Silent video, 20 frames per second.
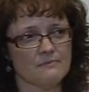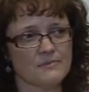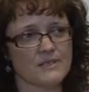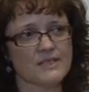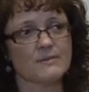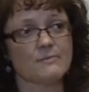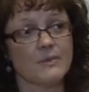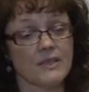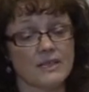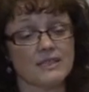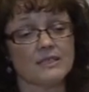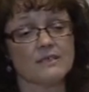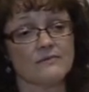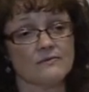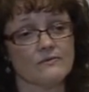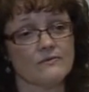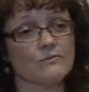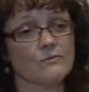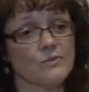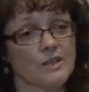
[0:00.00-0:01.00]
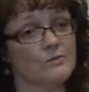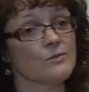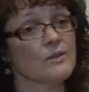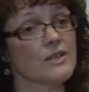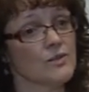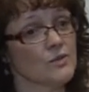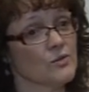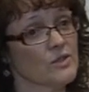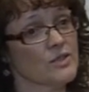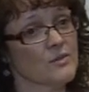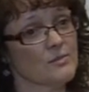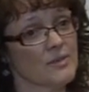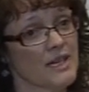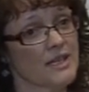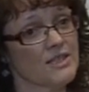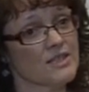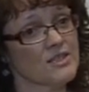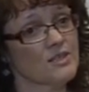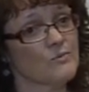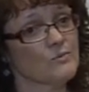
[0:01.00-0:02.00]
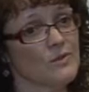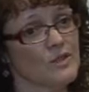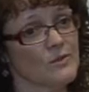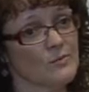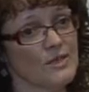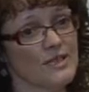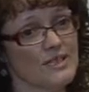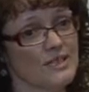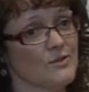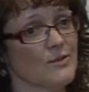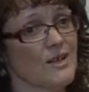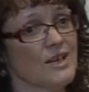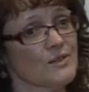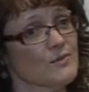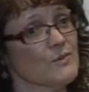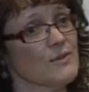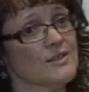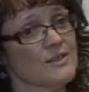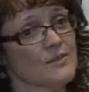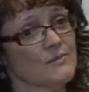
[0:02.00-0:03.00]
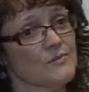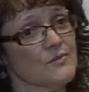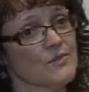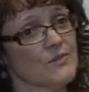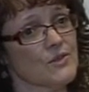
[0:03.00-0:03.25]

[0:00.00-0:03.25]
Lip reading: perspective when we look at a patient, when we interact with them.